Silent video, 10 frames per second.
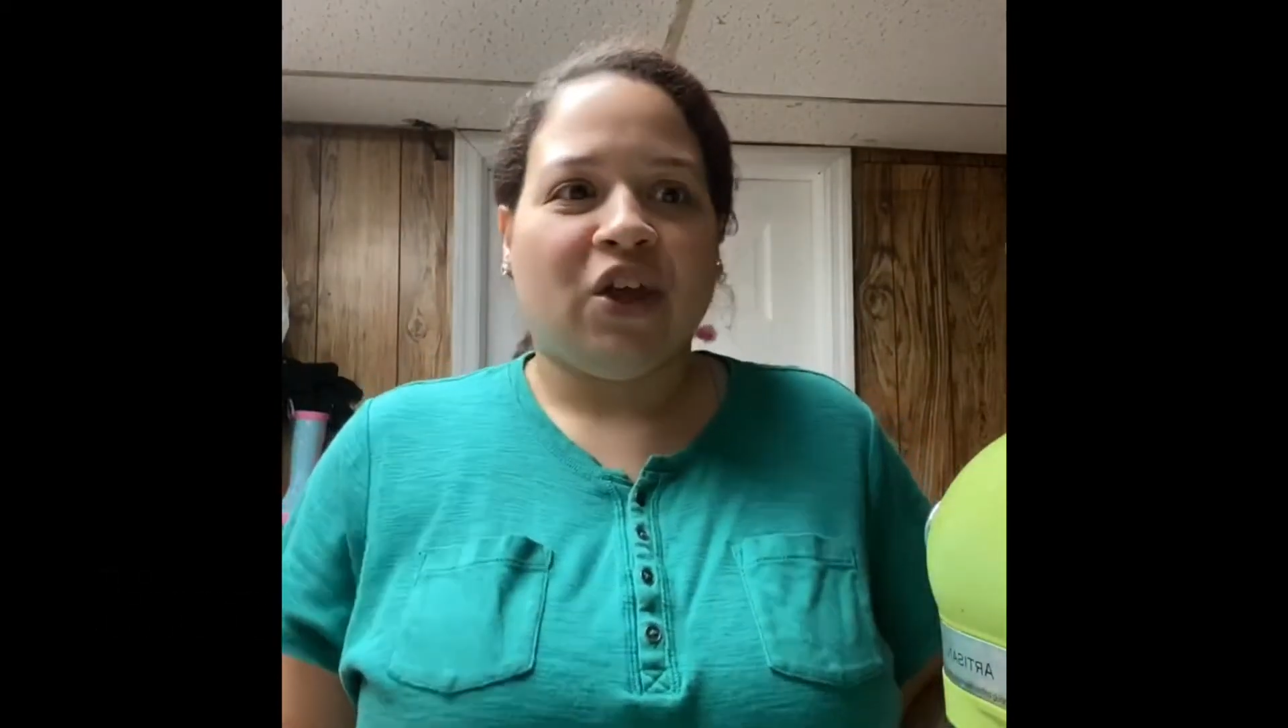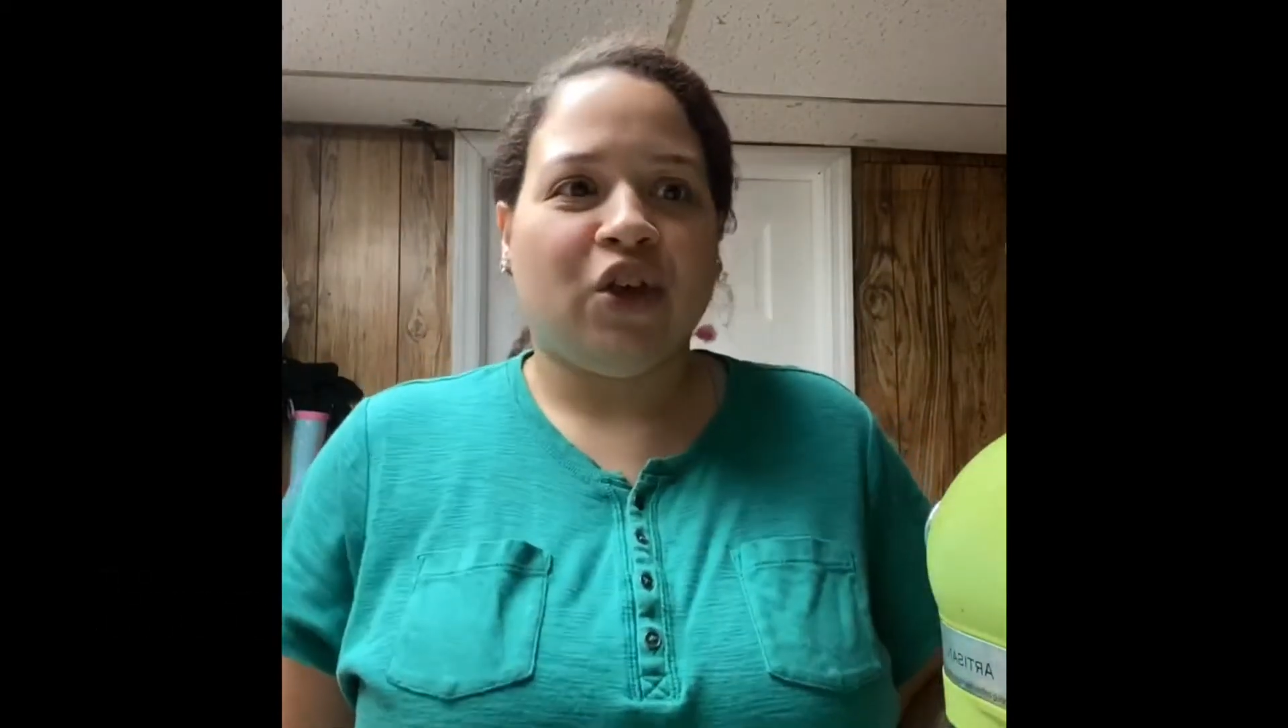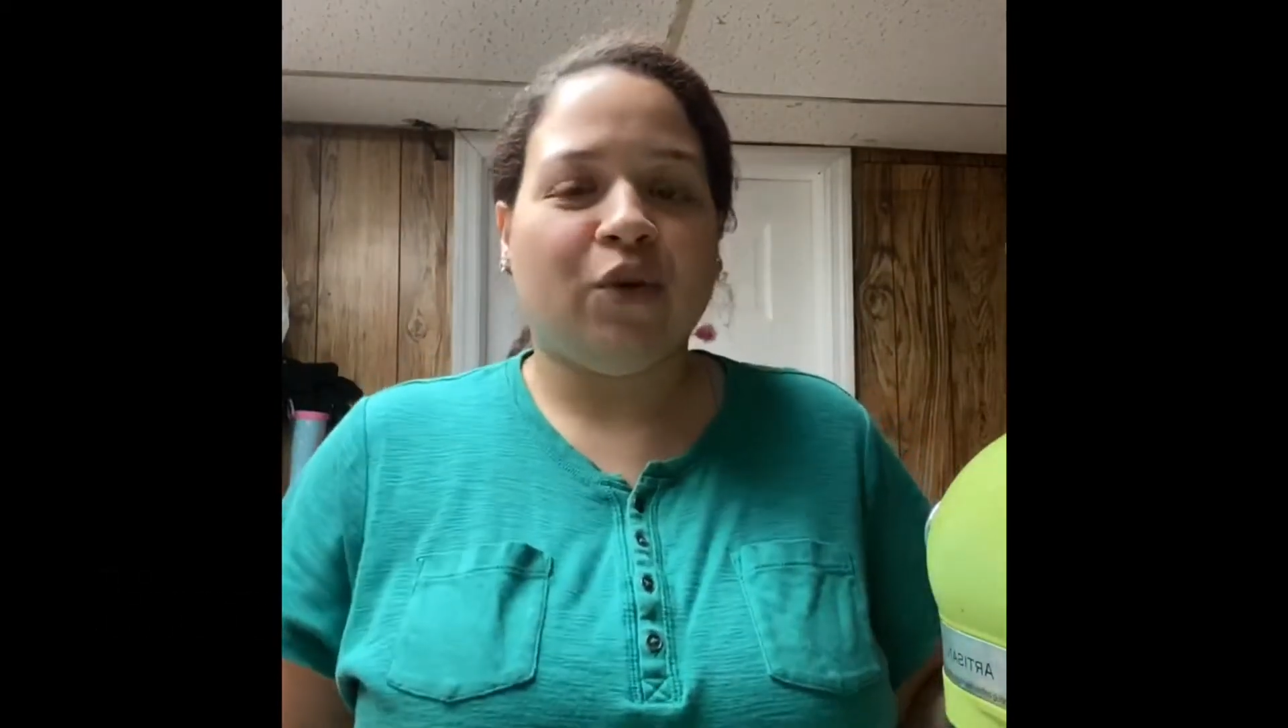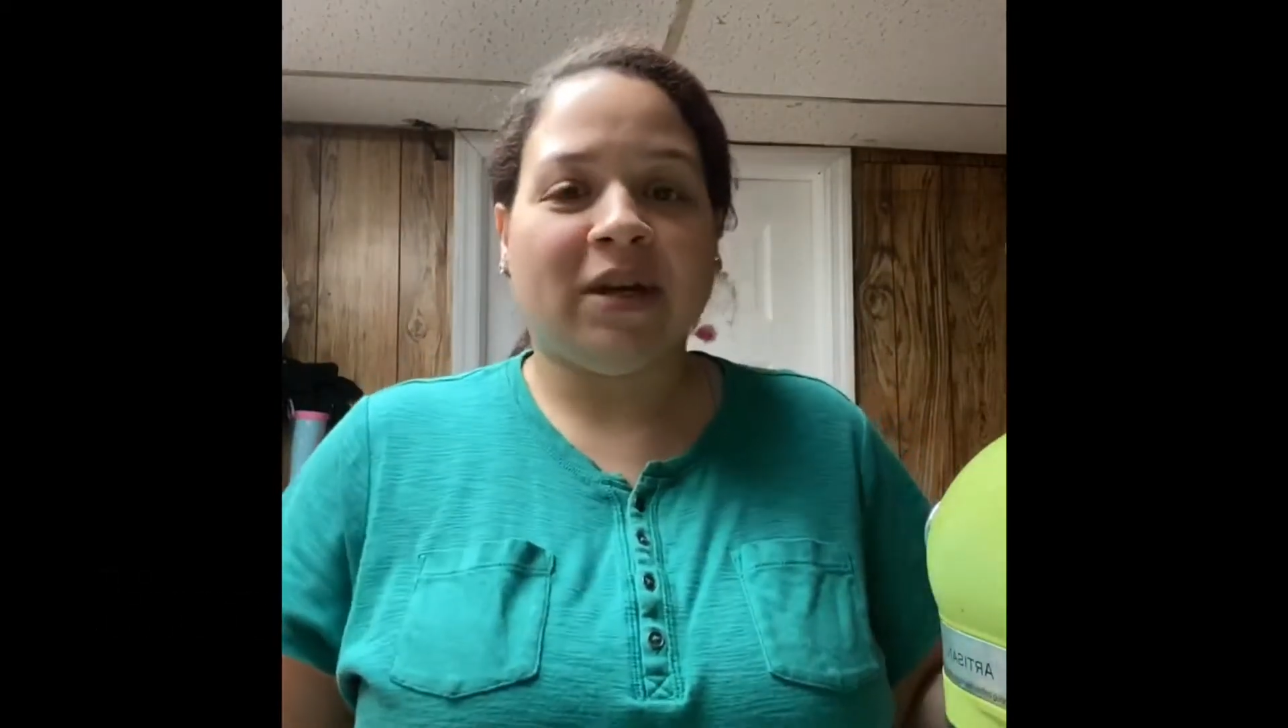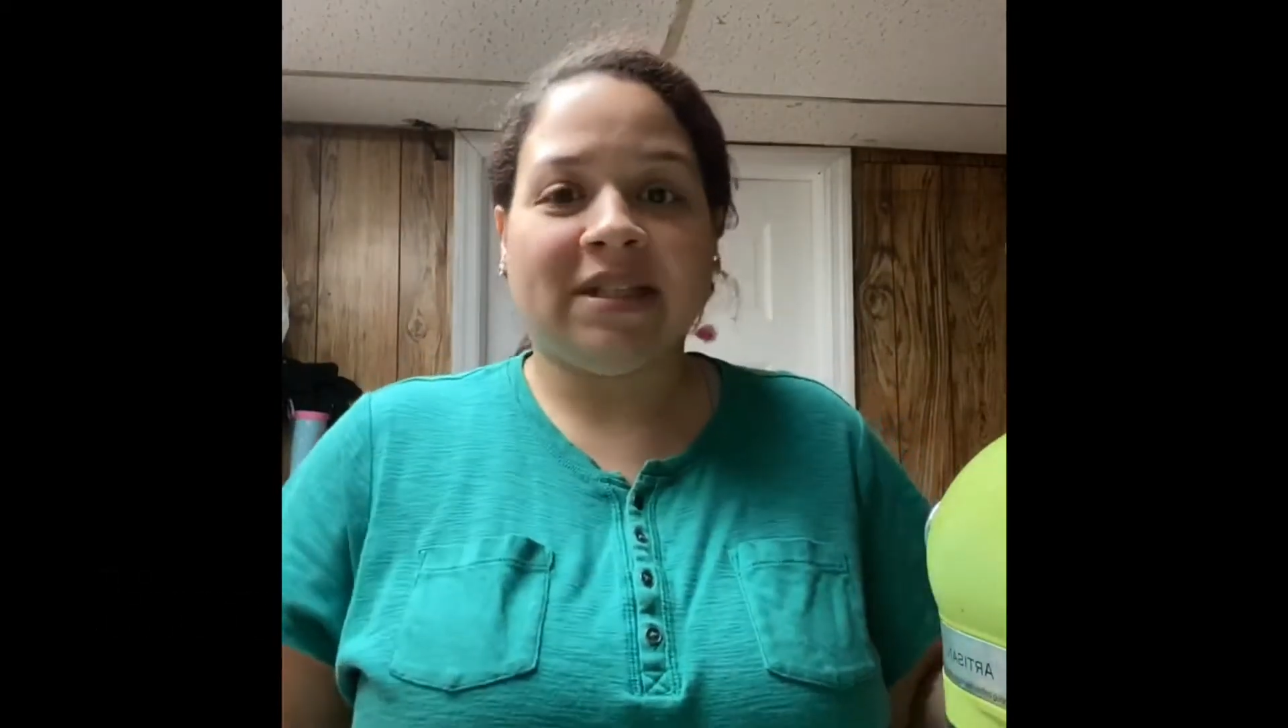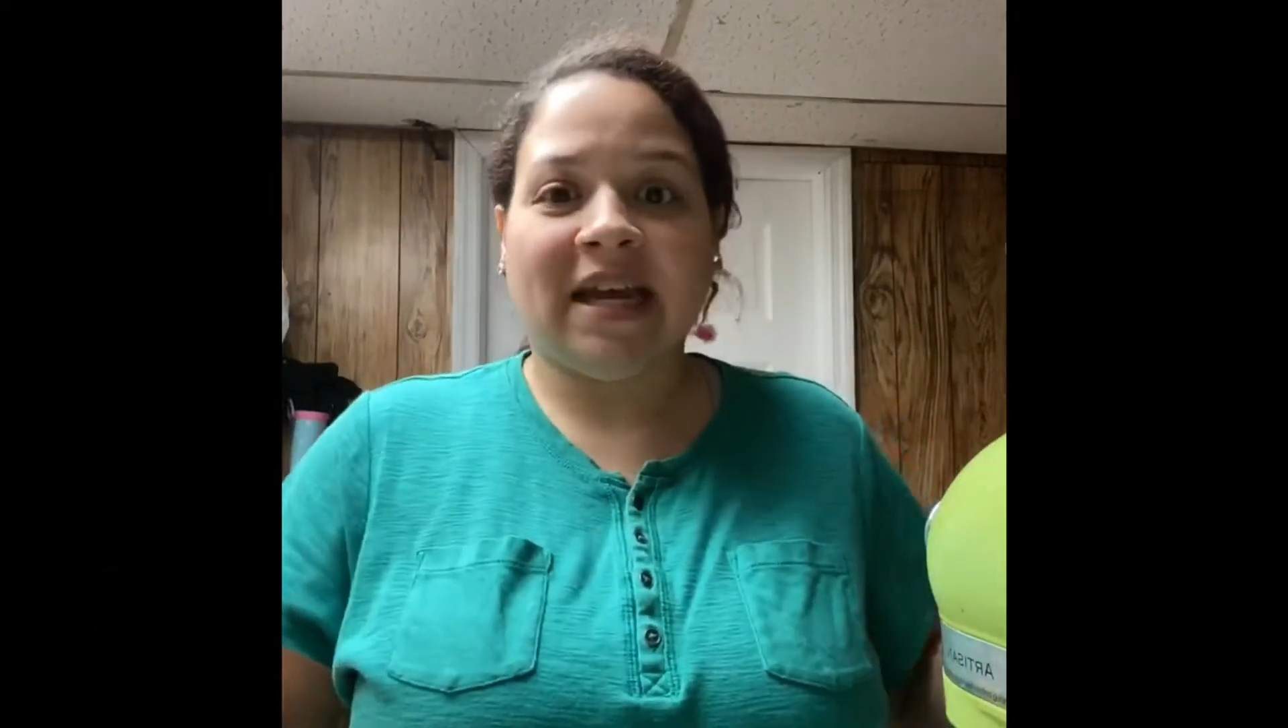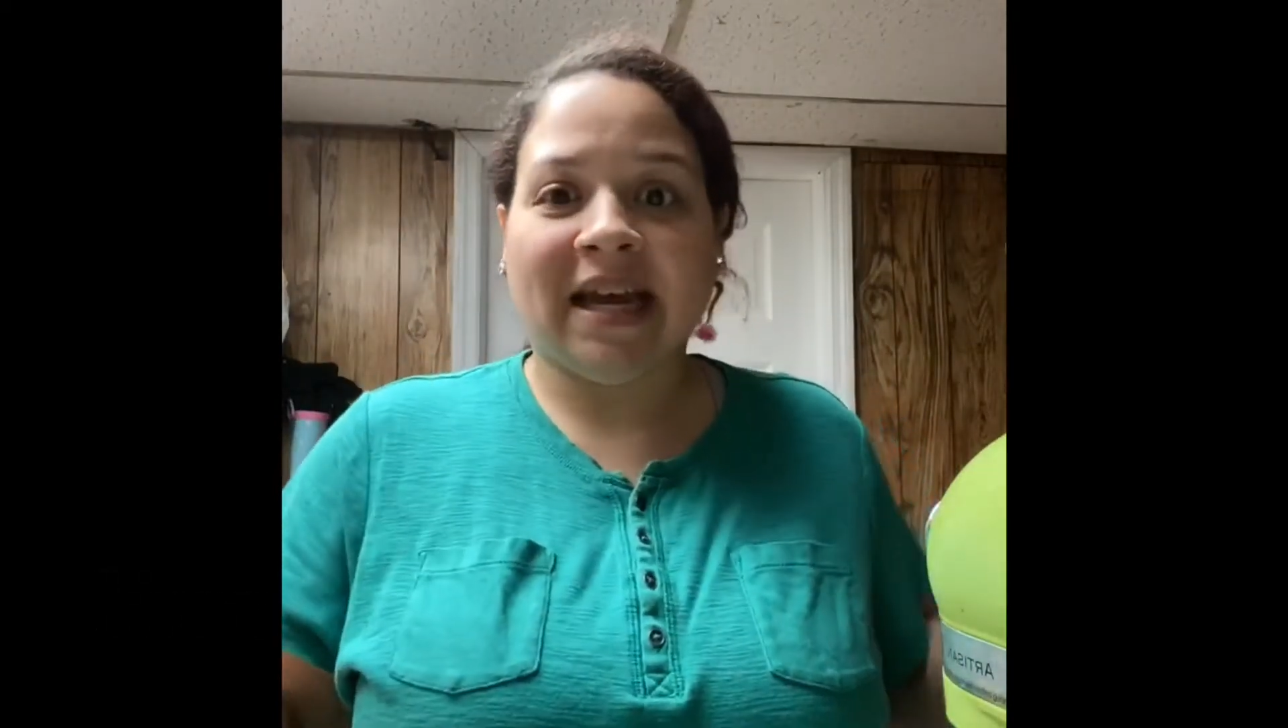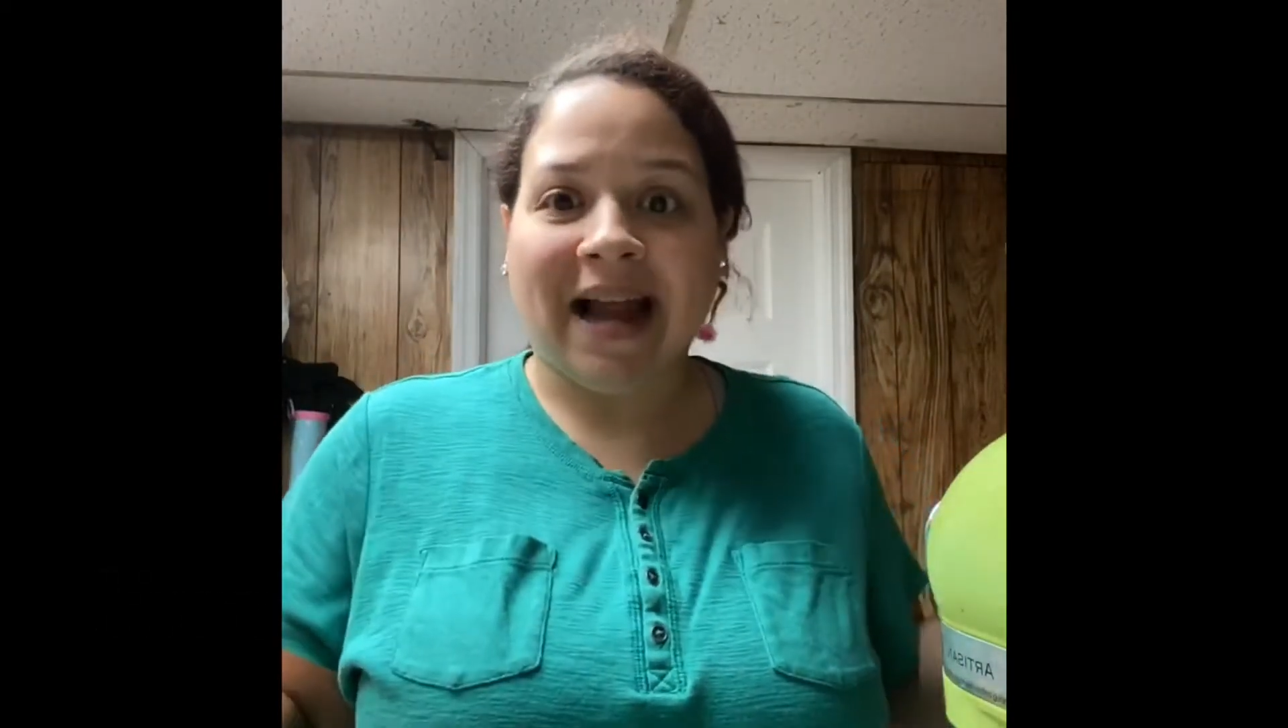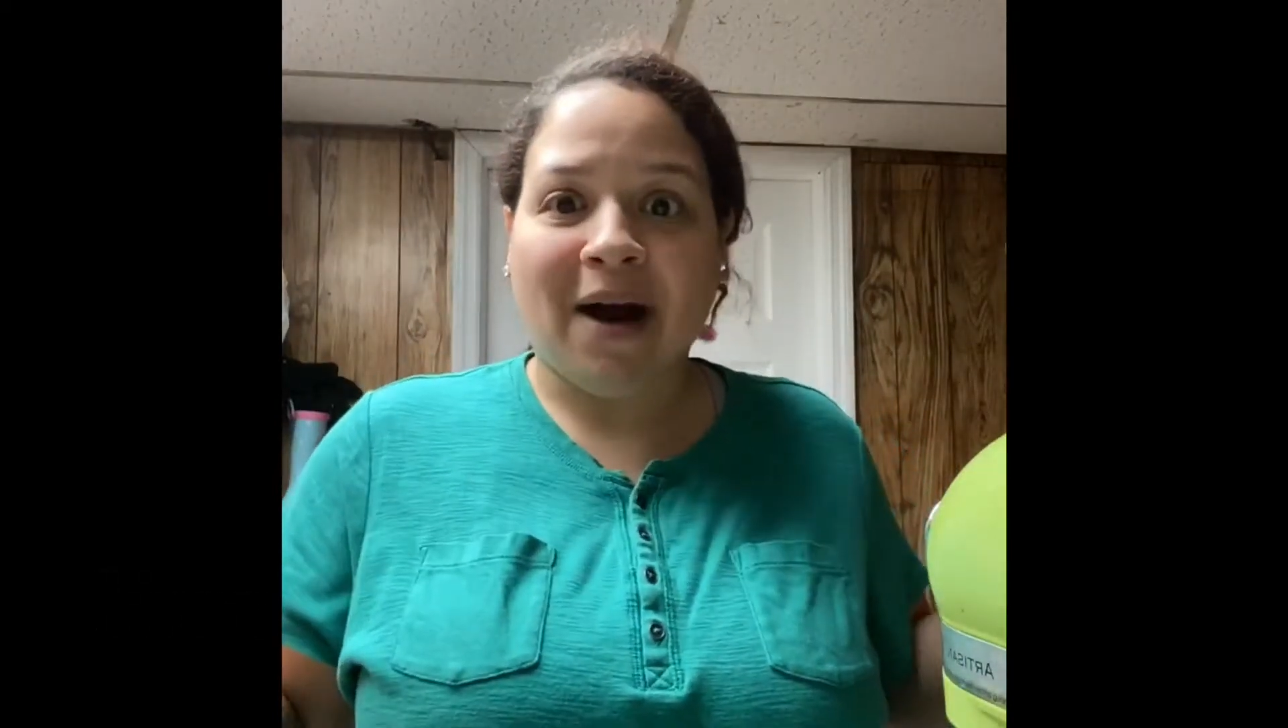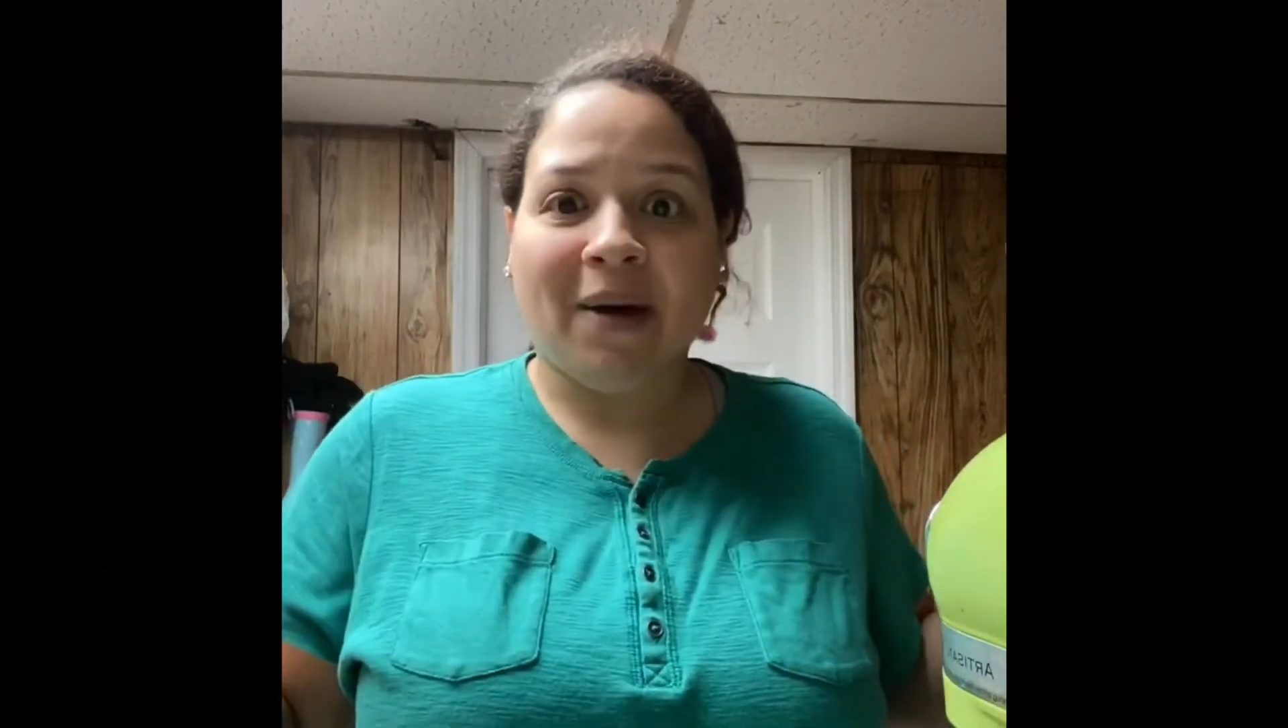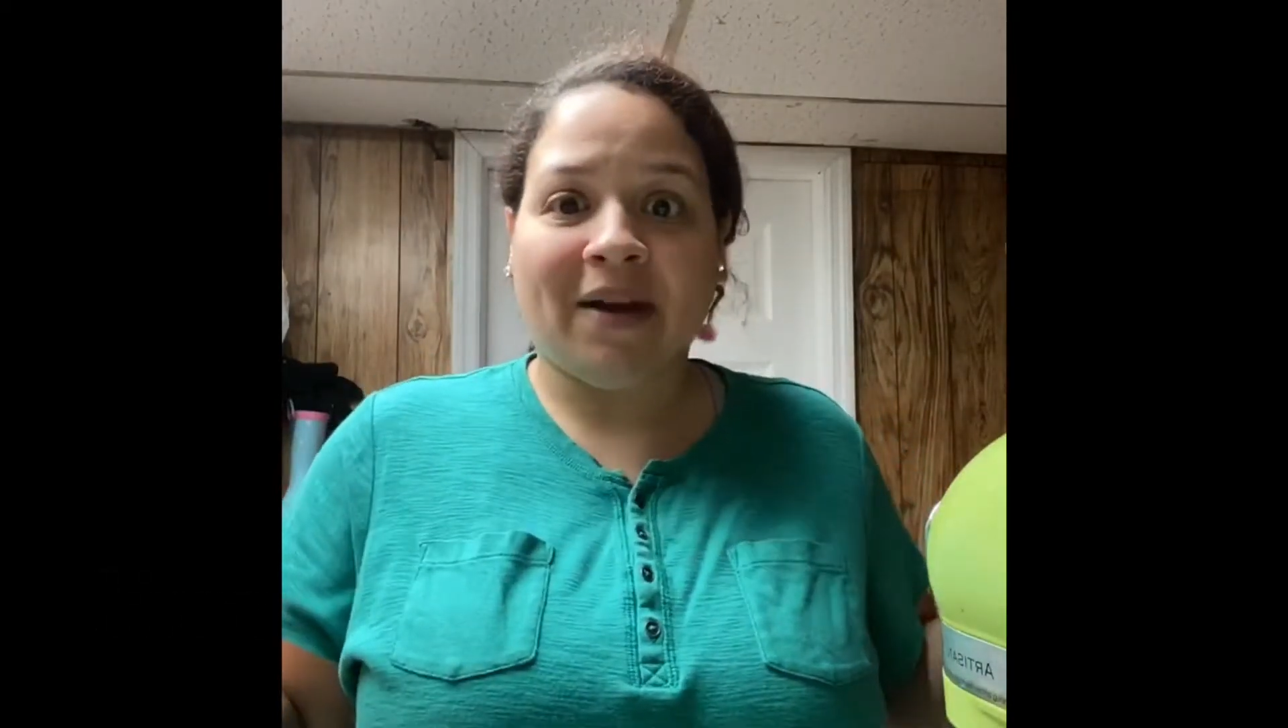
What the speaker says: you could take it out